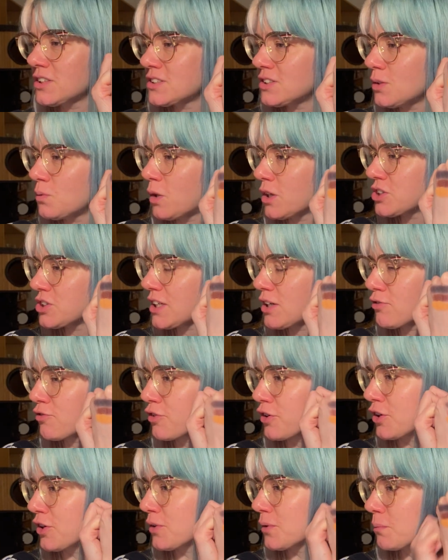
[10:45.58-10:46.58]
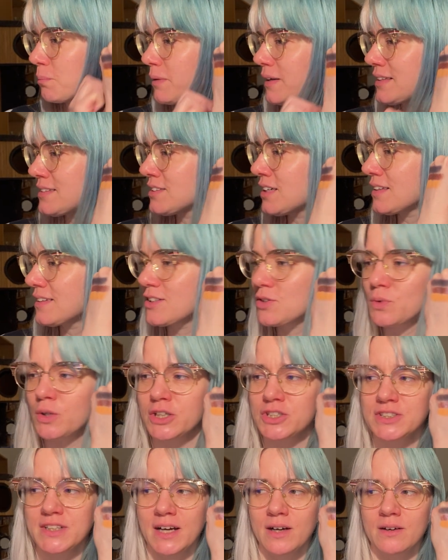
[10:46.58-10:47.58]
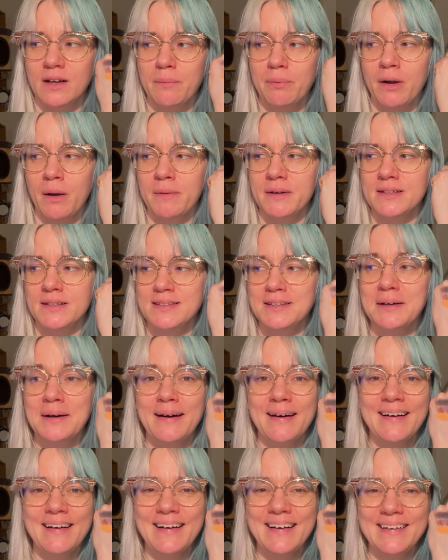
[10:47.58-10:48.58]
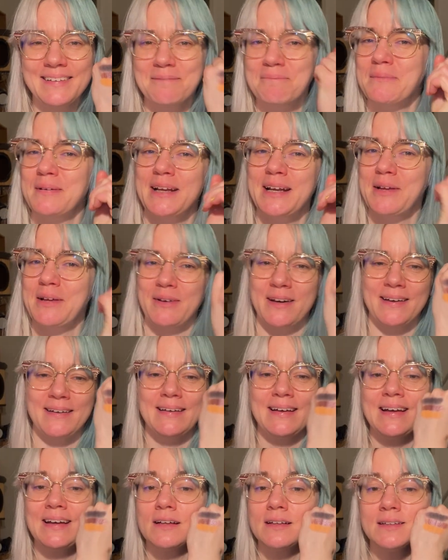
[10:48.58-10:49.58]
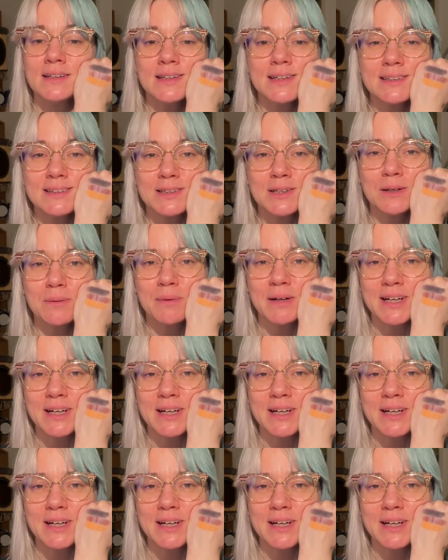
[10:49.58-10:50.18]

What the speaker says: so washed out for you, but it's not this washed out, I promise. But anyway, it's all